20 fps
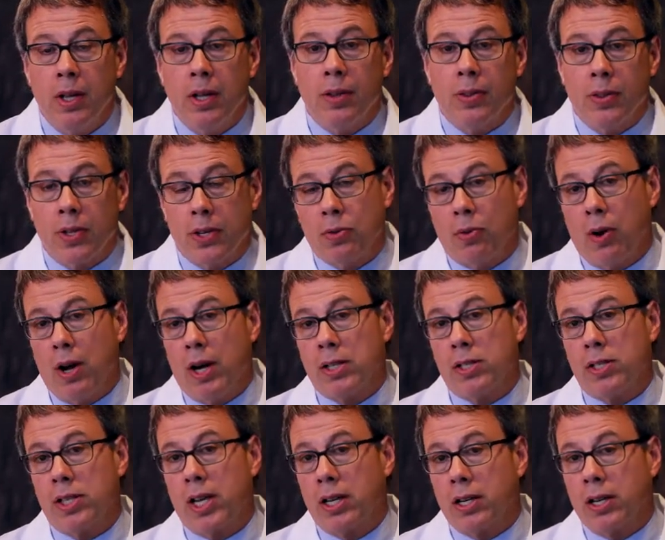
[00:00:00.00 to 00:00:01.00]
The drugs
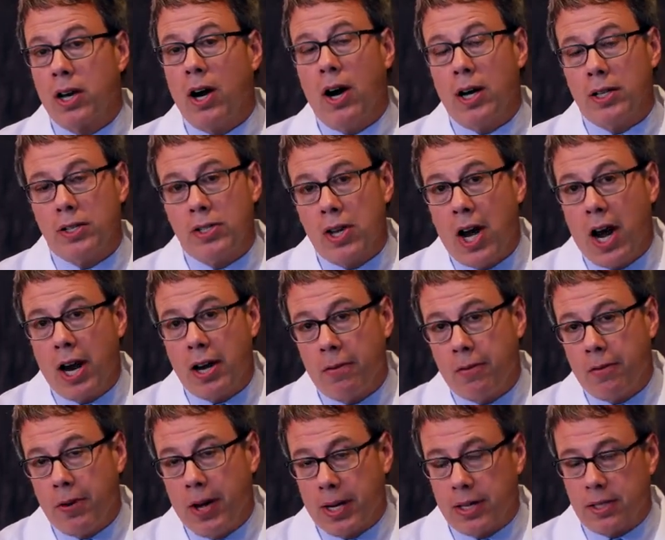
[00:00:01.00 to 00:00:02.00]
can cause side
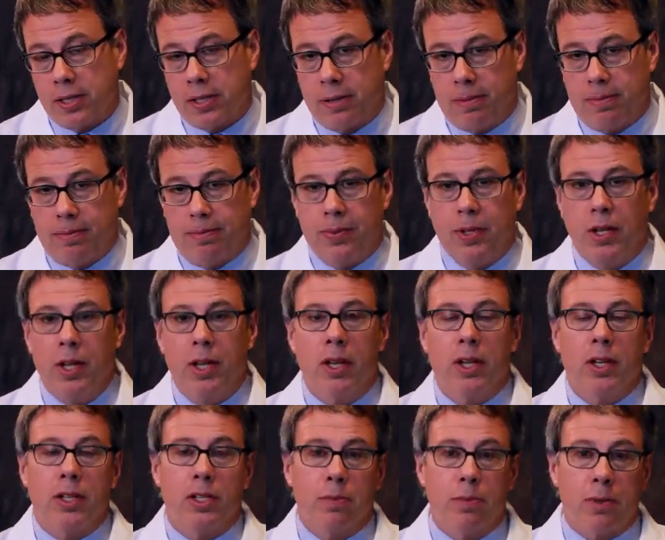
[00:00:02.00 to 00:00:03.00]
effects.
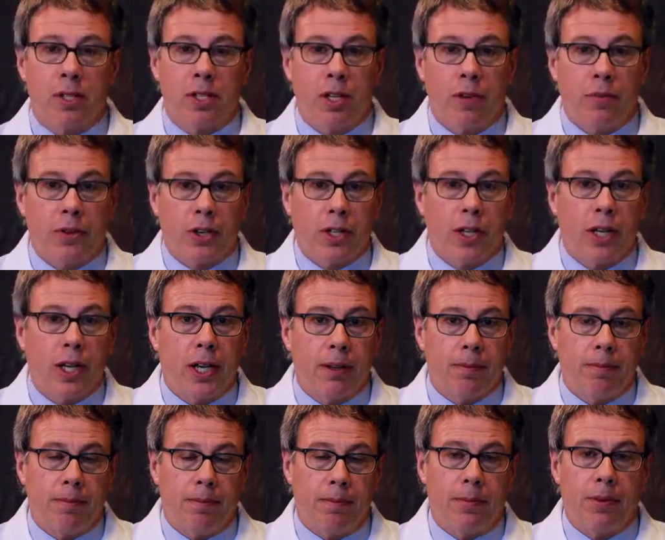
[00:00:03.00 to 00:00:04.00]
Specifically,
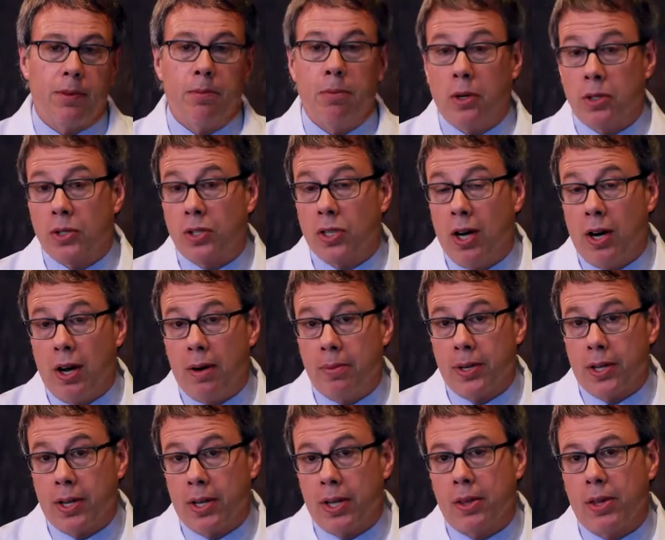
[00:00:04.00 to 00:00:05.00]
most
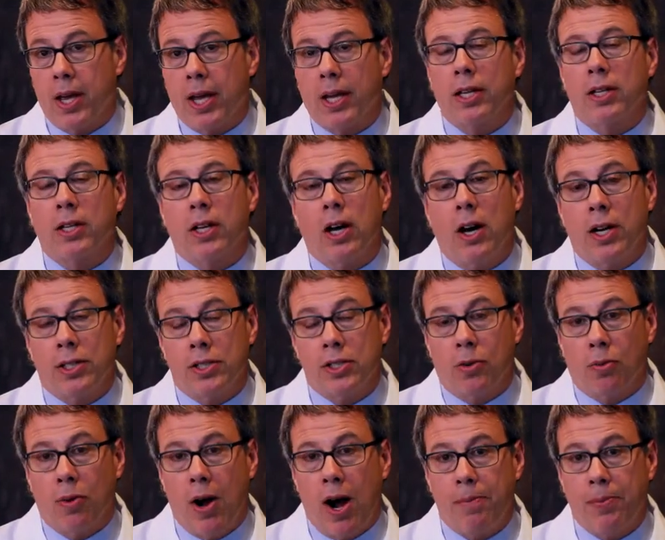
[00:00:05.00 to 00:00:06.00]
commonly, they can cause
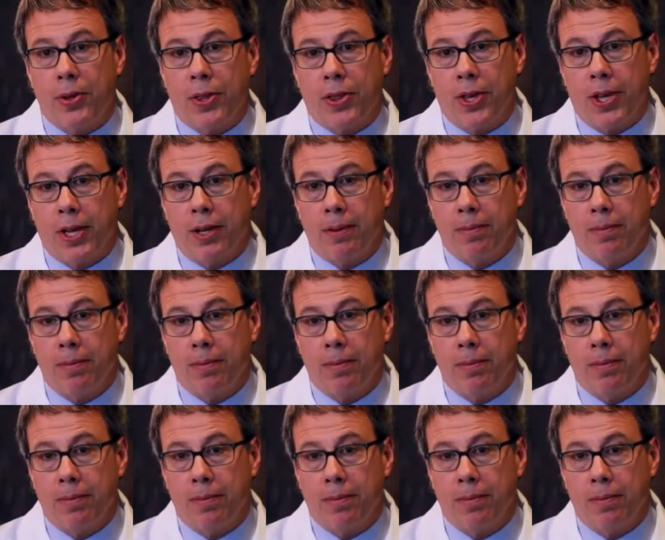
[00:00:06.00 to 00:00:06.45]
neuropathy,